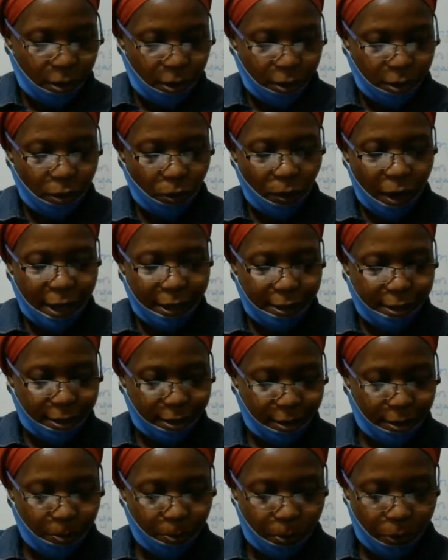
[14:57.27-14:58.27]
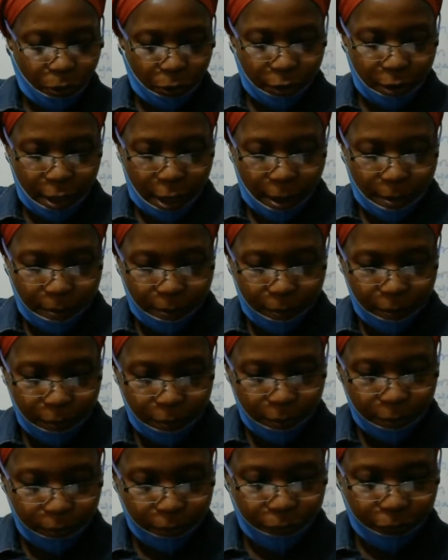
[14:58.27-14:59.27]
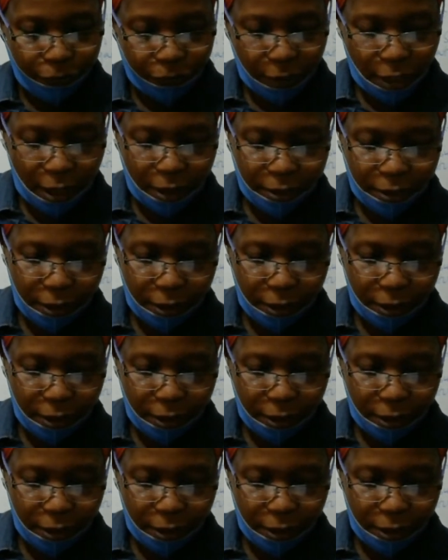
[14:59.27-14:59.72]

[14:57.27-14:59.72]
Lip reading: The word simple there, I